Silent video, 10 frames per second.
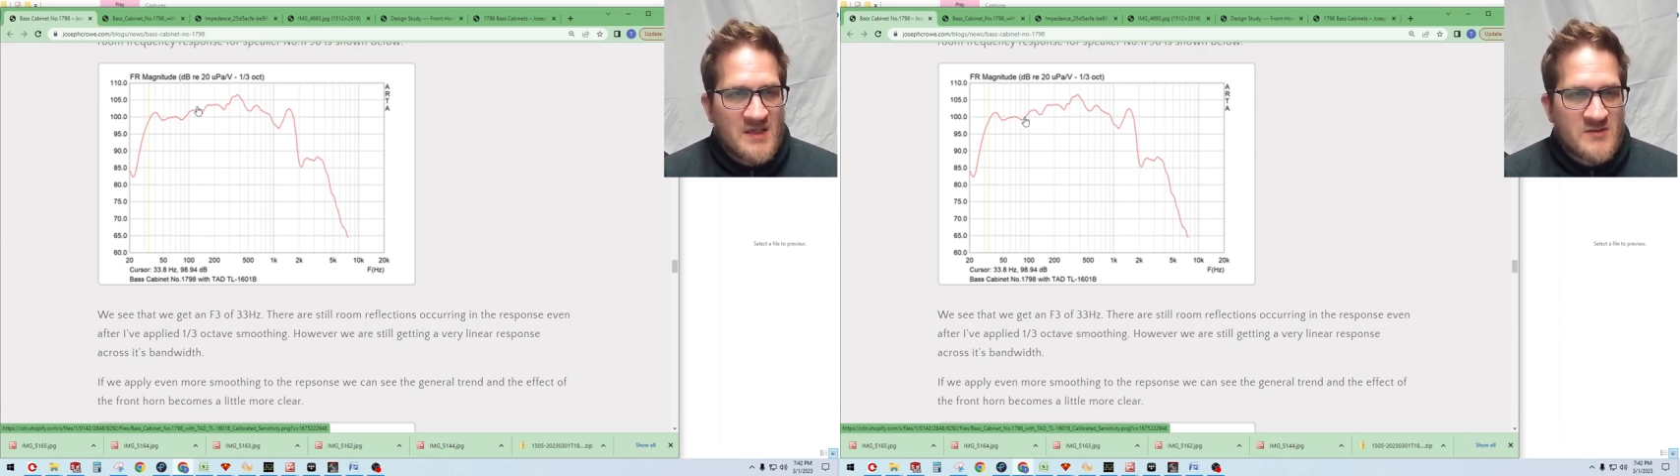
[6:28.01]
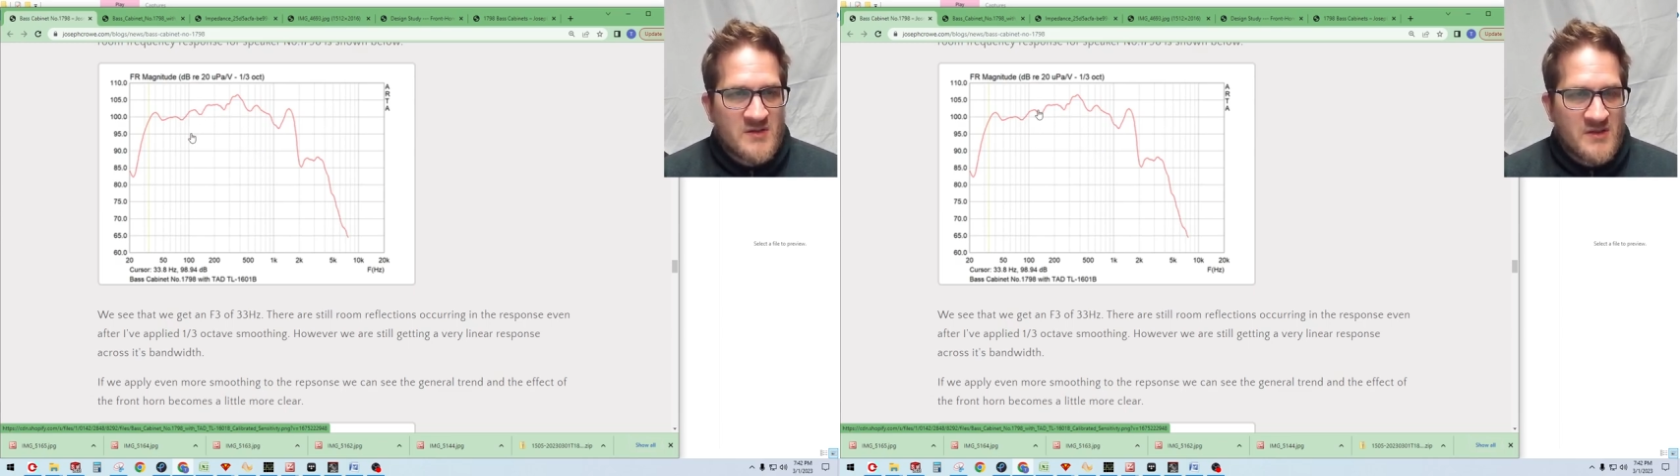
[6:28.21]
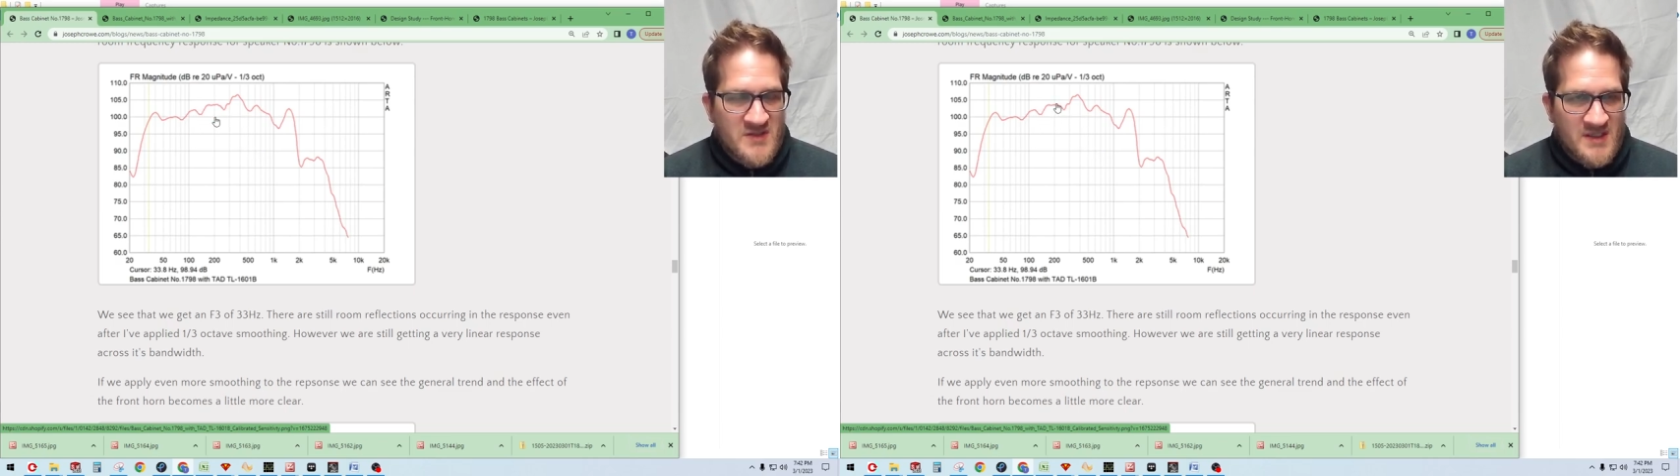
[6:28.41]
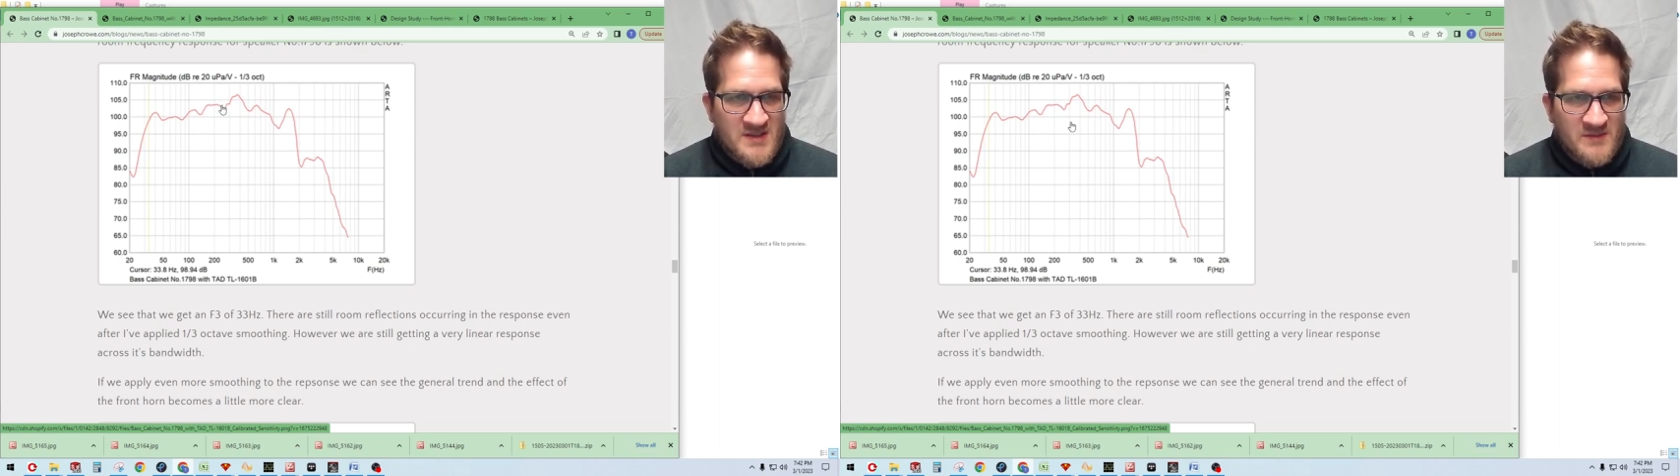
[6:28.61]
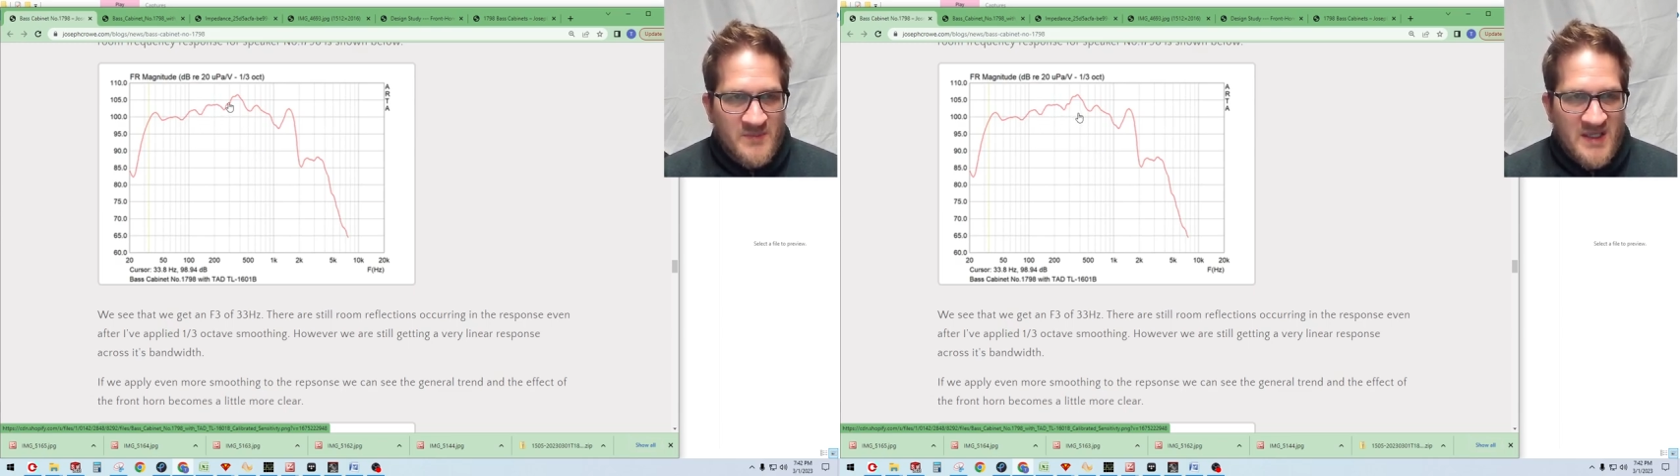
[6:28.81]
introducing
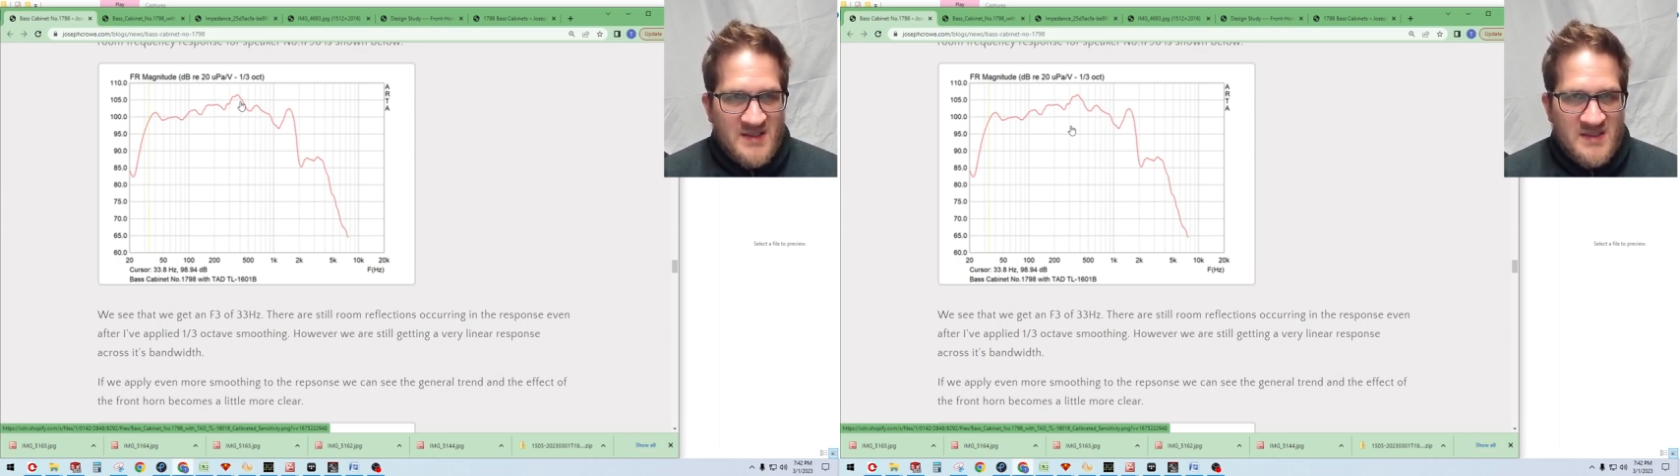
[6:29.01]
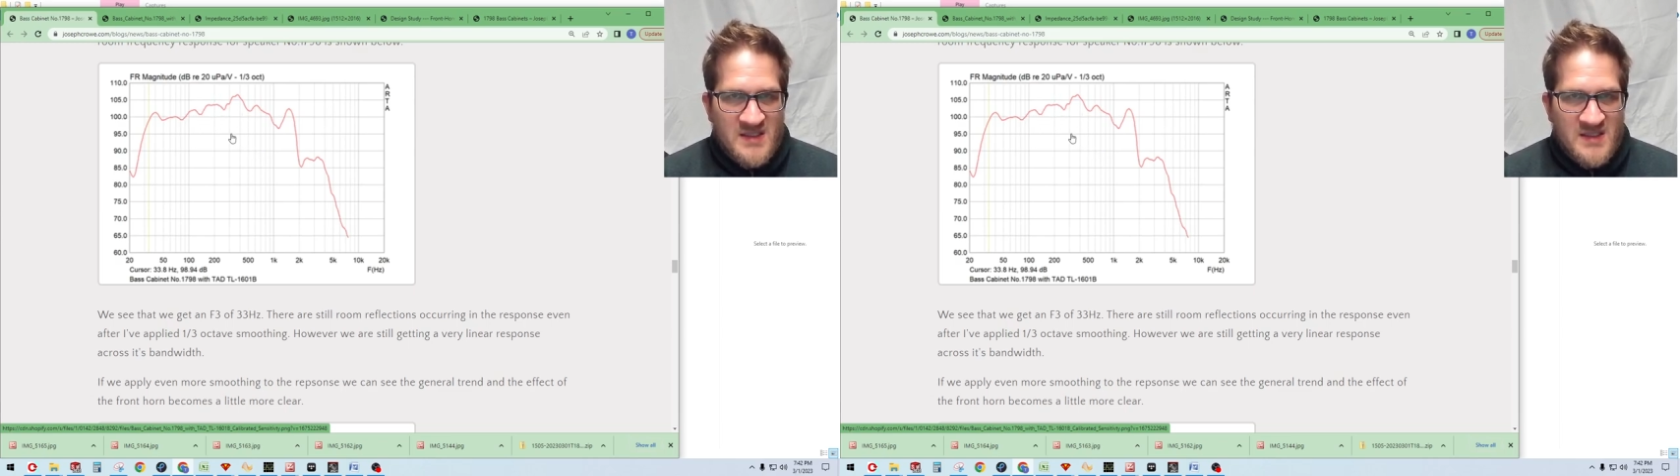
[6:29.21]
some peaks and